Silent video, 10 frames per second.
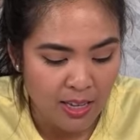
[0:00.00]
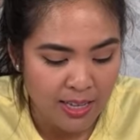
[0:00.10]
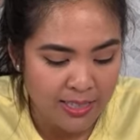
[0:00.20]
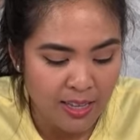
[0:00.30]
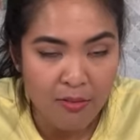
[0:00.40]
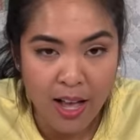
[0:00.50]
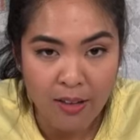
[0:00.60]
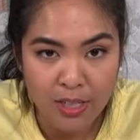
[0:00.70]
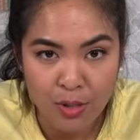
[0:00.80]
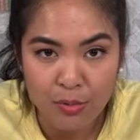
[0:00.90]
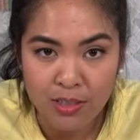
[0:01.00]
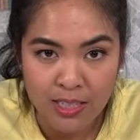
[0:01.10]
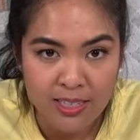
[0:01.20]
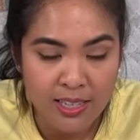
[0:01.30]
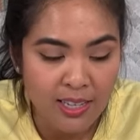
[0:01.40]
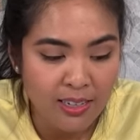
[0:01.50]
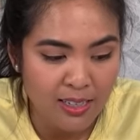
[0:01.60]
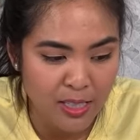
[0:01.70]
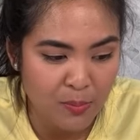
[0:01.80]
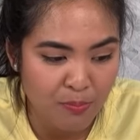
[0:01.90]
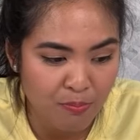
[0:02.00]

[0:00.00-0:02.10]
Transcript: instead of having to release it, it's